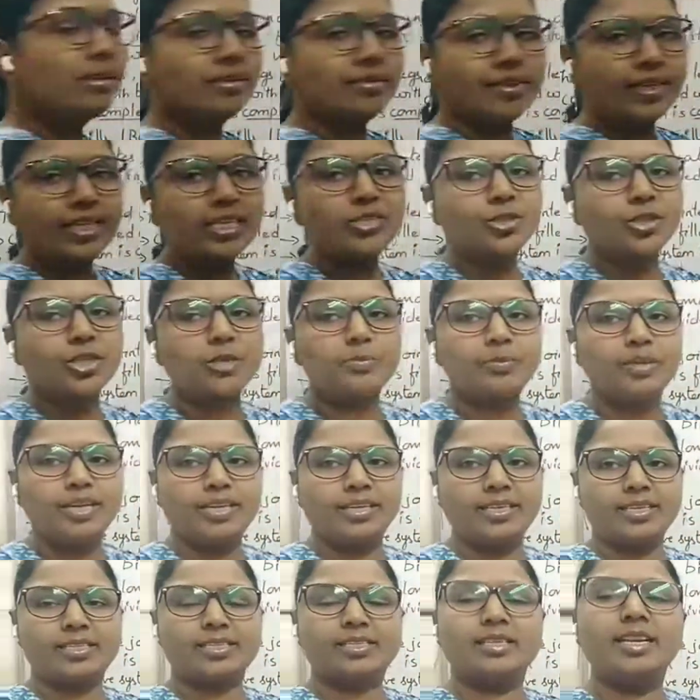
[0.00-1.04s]
three germ
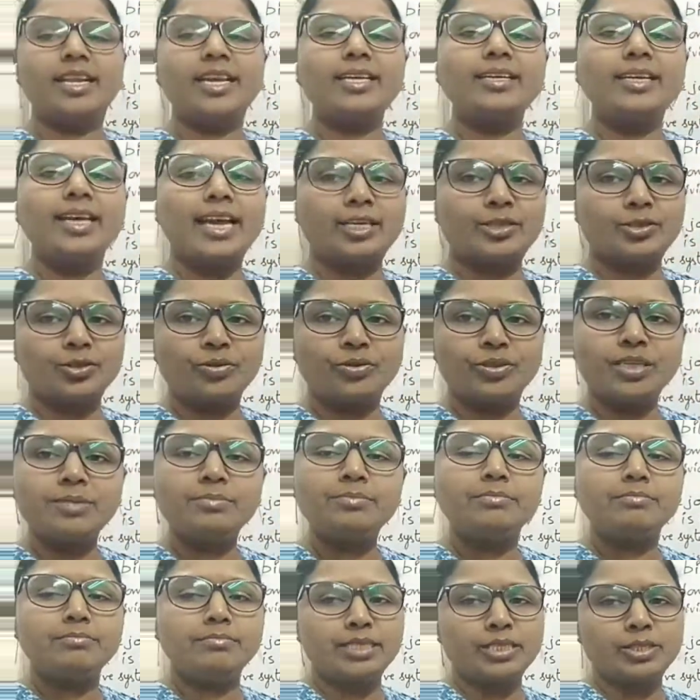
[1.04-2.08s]
layers like ectoderm,
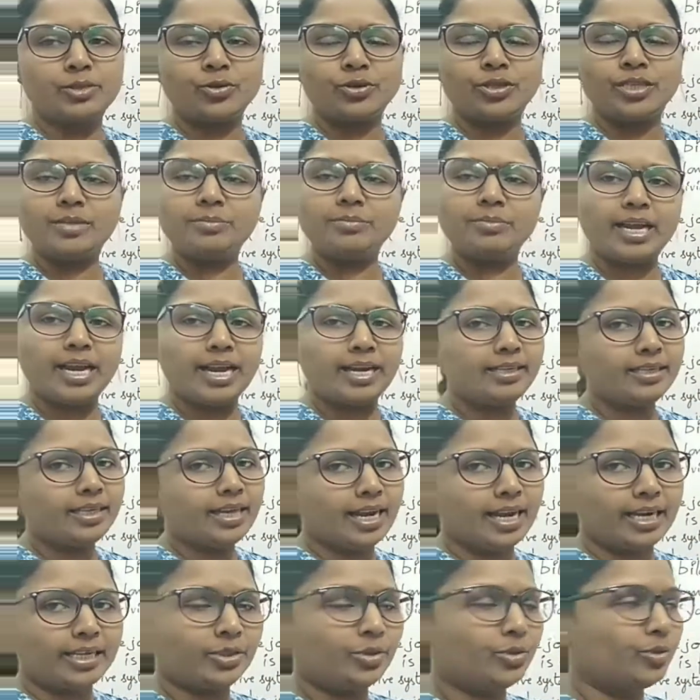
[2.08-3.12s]
mesoderm and
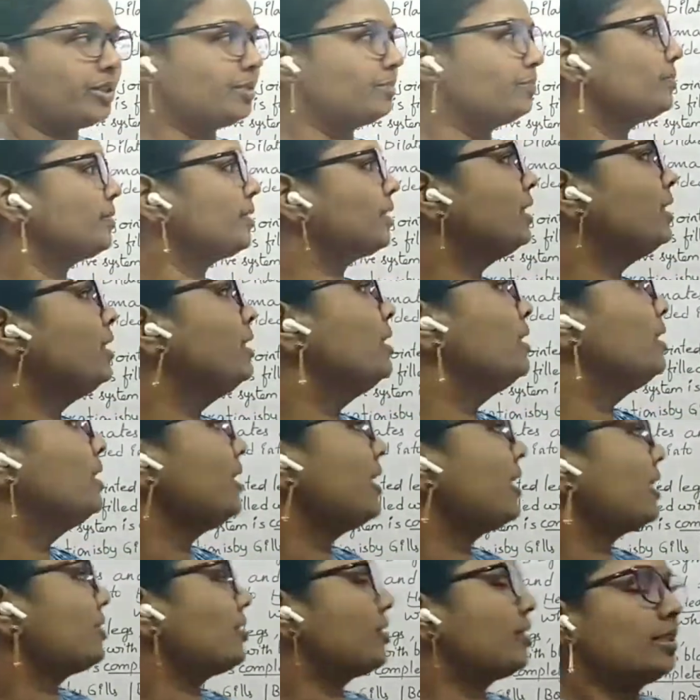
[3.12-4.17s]
endoderm.
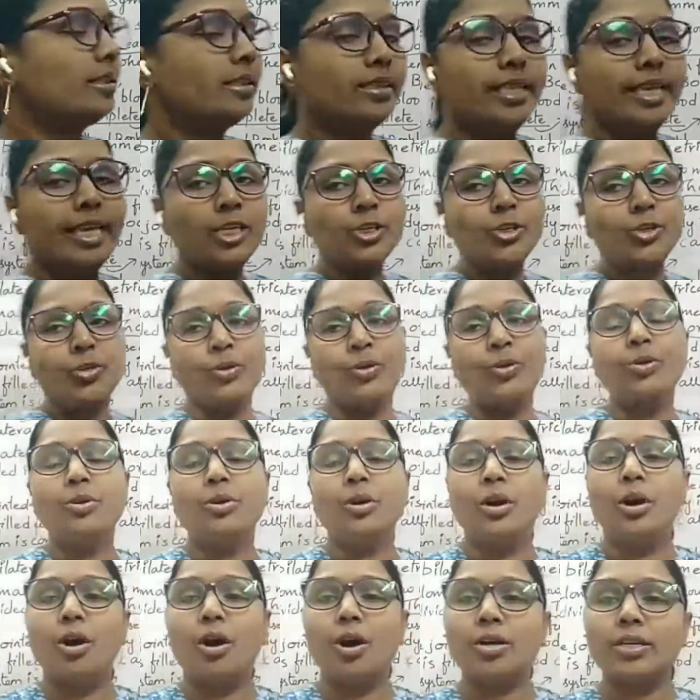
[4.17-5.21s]
Next, they show
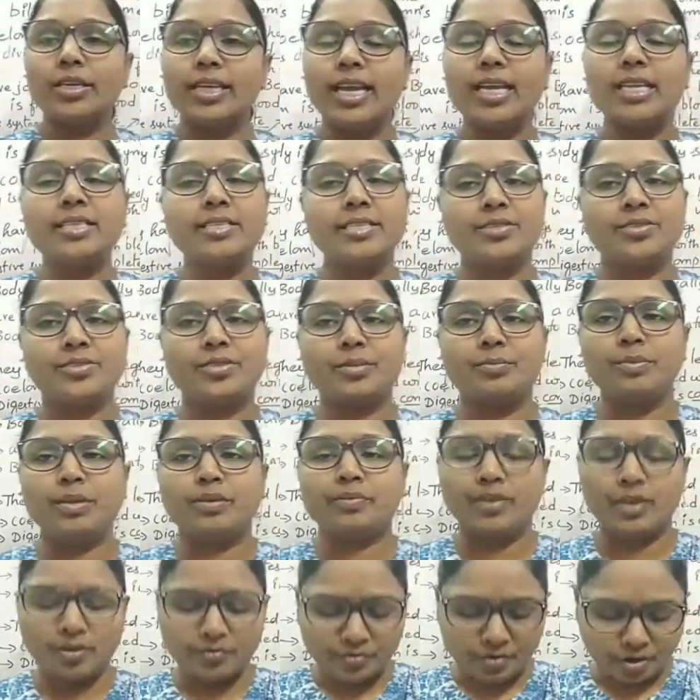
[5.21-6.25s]
organ system
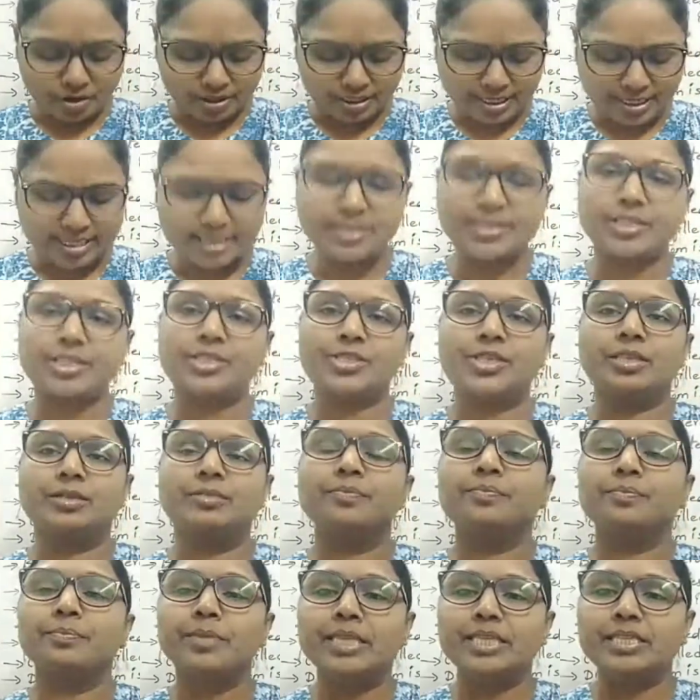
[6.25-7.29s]
level of organization,
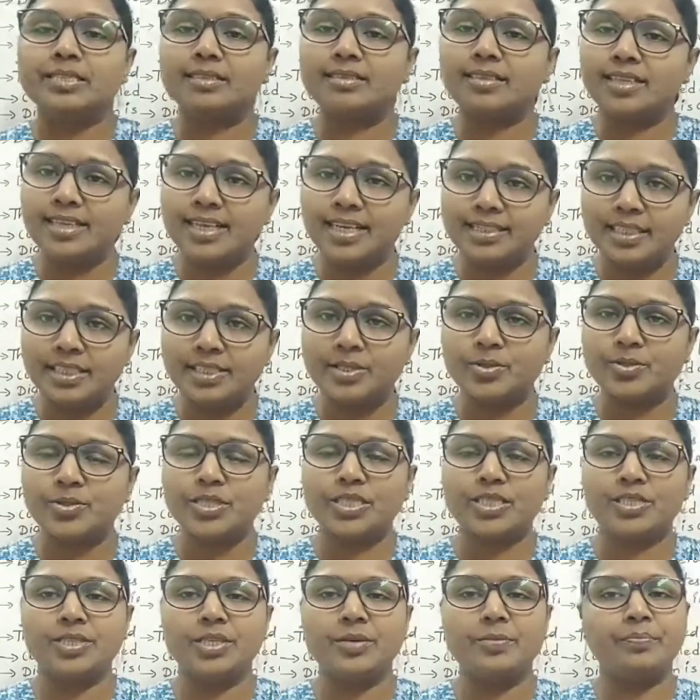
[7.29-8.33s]
means the digestive
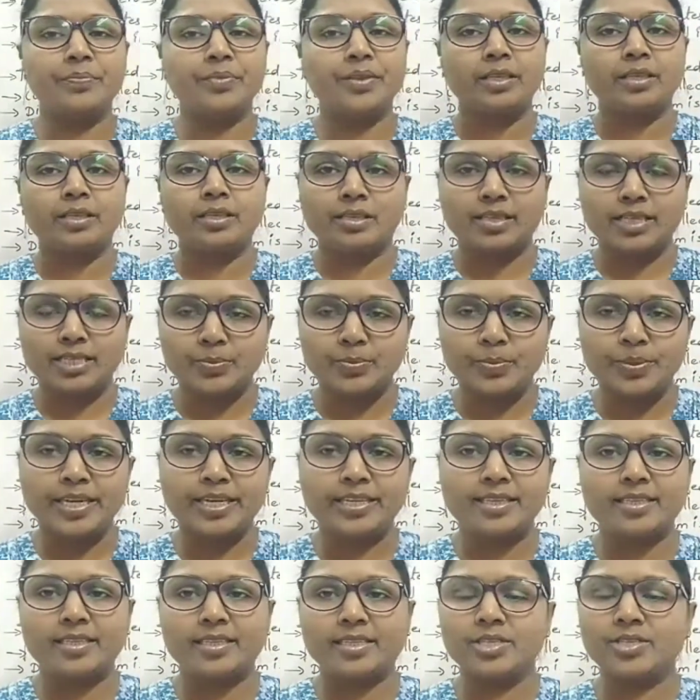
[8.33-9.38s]
system,
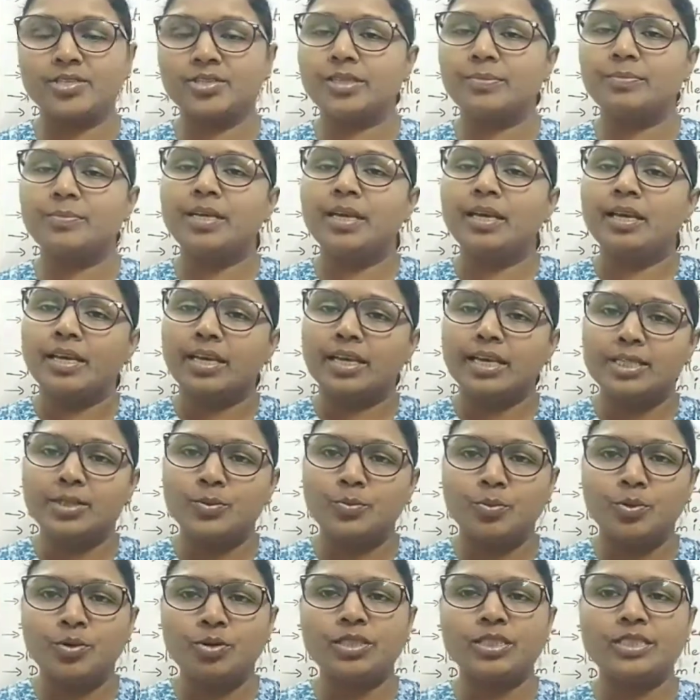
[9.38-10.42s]
respiratory system is
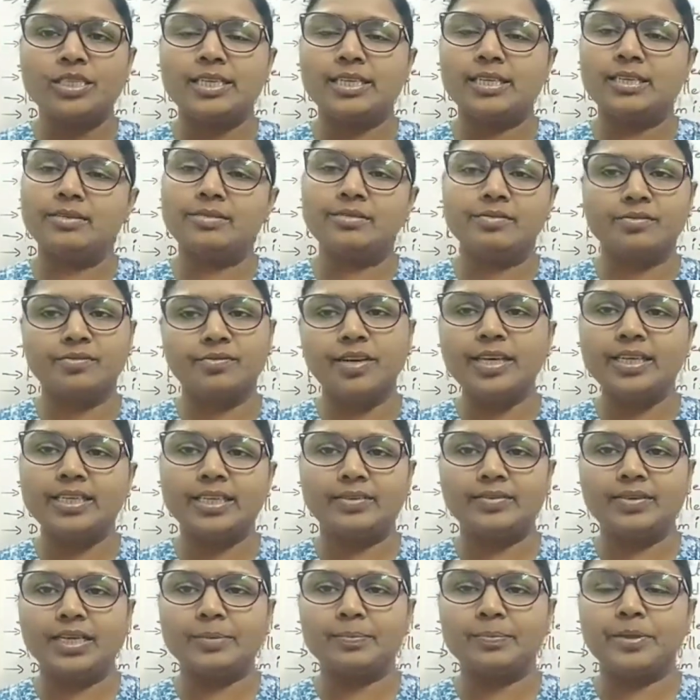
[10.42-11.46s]
mostly well
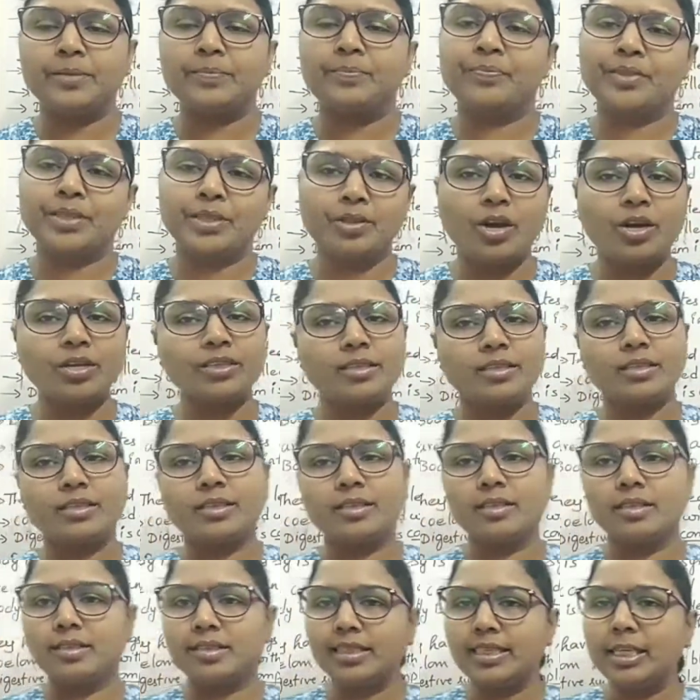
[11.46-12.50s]
developed, not
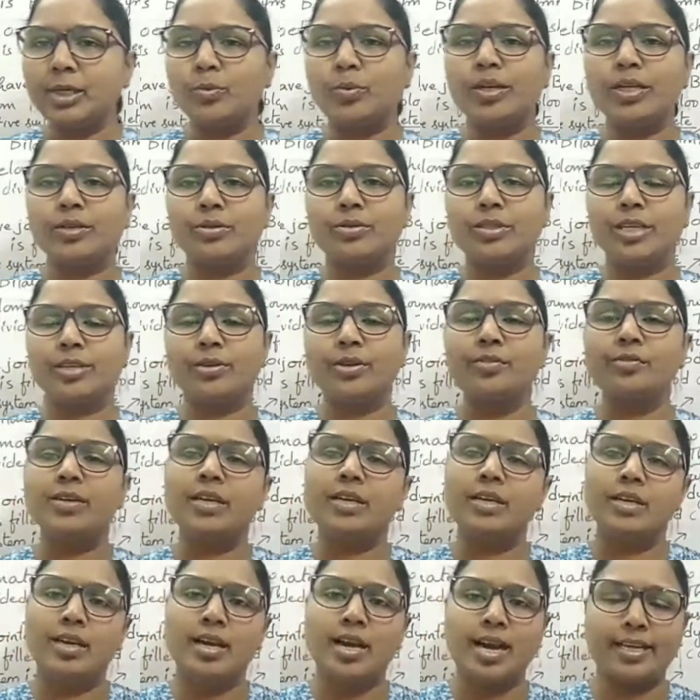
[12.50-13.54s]
equal to that of
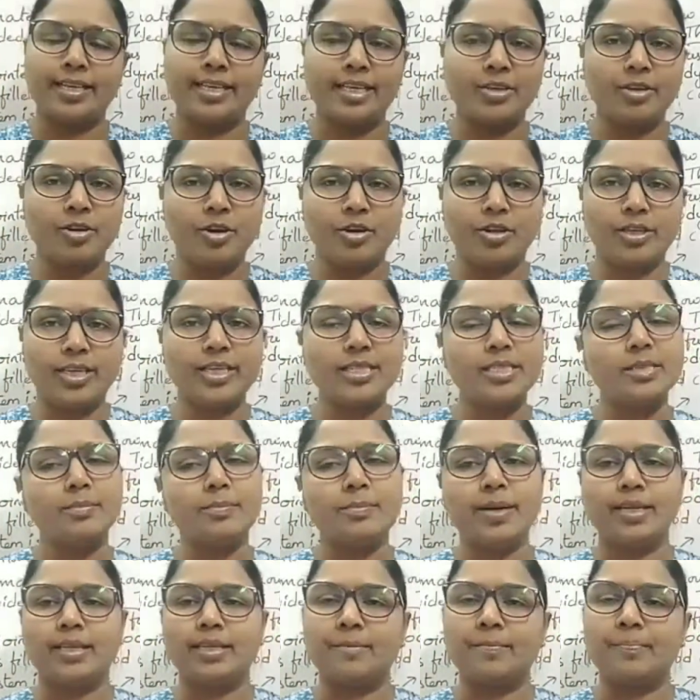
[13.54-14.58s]
higher chordates,
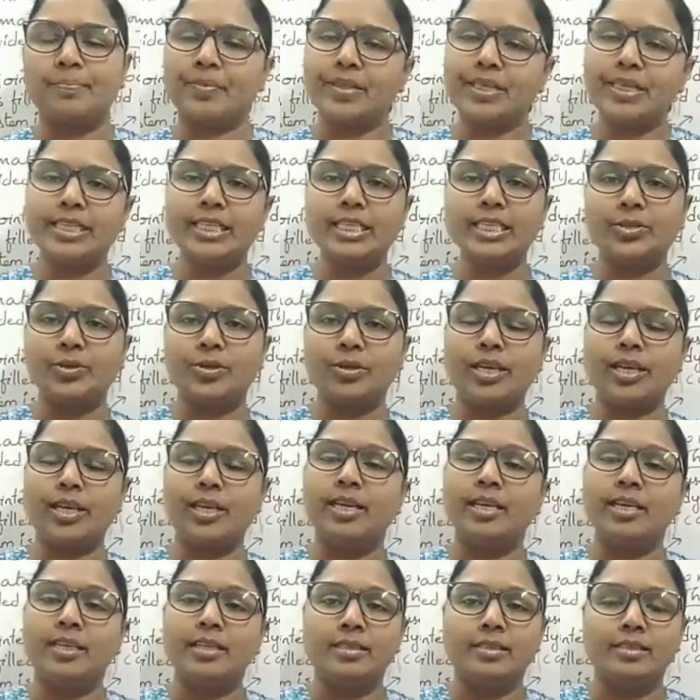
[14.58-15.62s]
but it is okay.
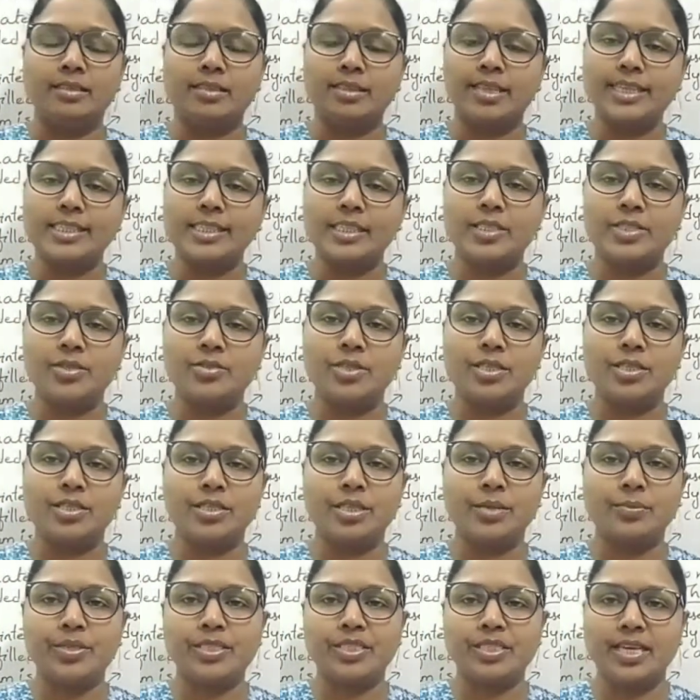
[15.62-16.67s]
Digestive
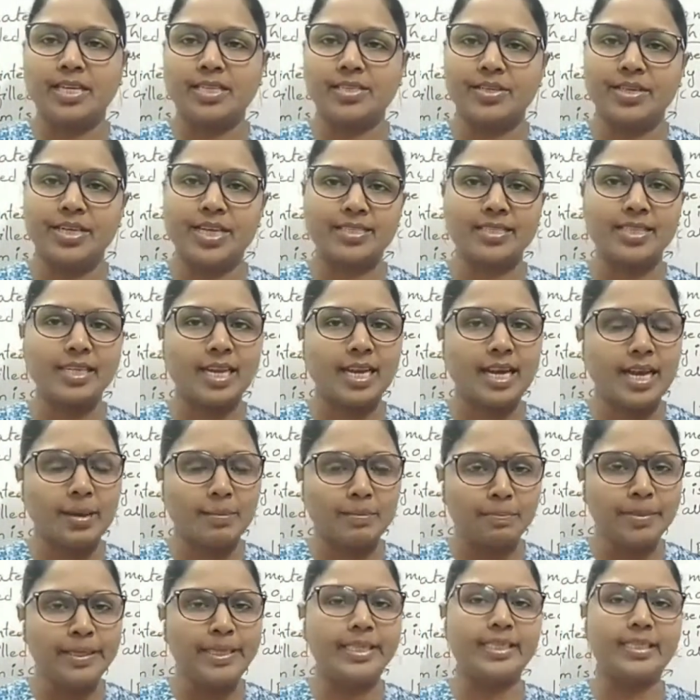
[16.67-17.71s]
system is considered as a
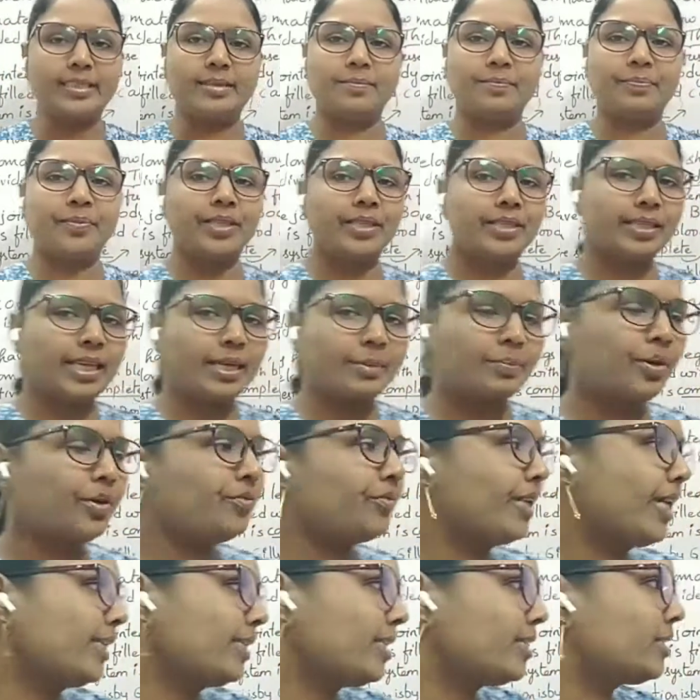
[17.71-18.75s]
complete type of
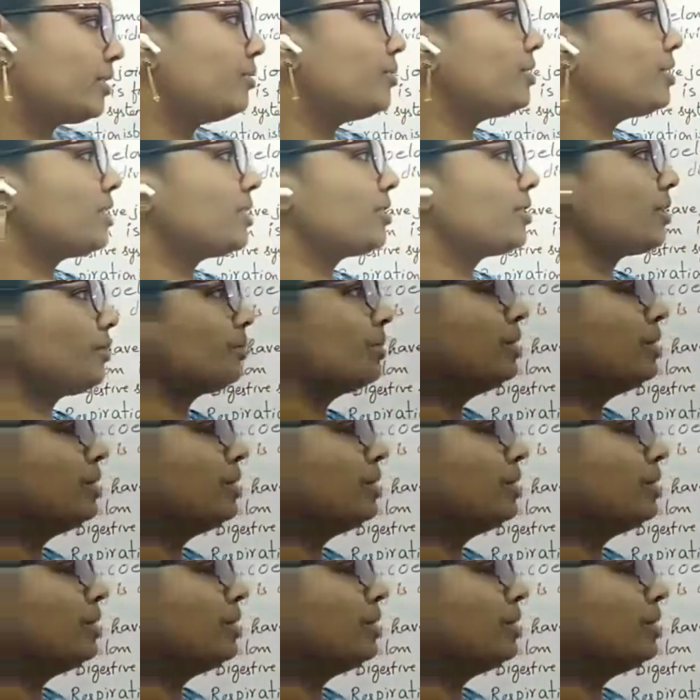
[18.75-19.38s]
digestive system,